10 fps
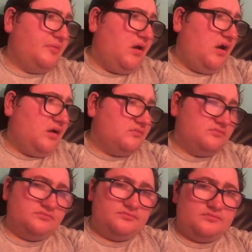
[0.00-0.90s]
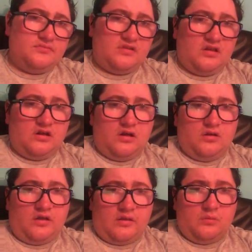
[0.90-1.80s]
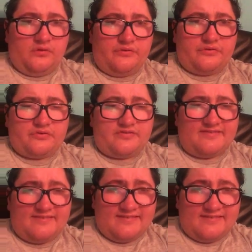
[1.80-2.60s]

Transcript: But you know, it wasn't